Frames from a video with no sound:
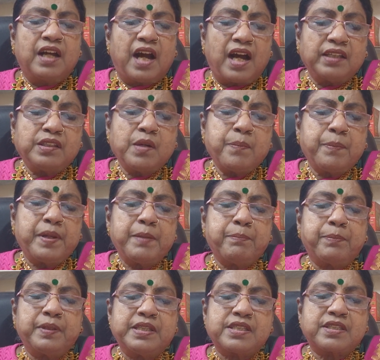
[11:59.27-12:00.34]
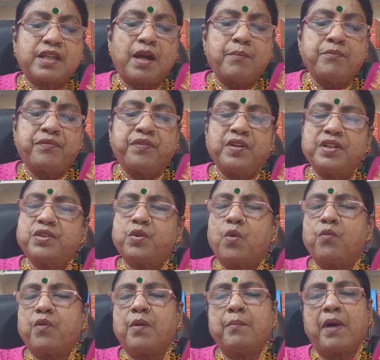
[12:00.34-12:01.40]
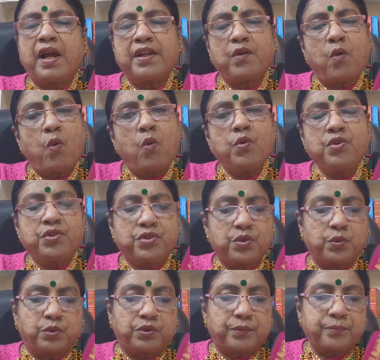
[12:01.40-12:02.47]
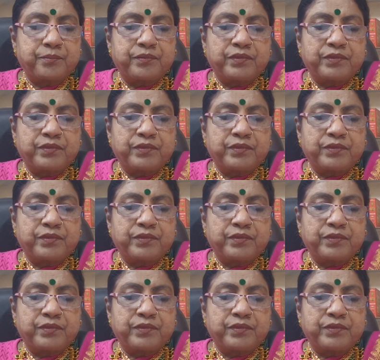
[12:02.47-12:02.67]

other people's comfort over my own truth.